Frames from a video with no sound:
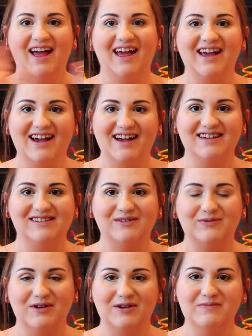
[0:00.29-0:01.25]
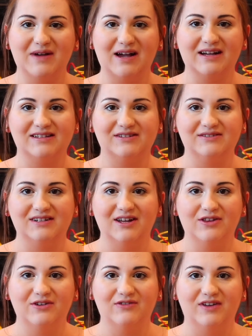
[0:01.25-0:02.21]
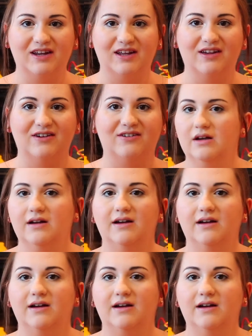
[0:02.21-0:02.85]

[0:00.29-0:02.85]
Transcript: Hey guys, welcome back to another video.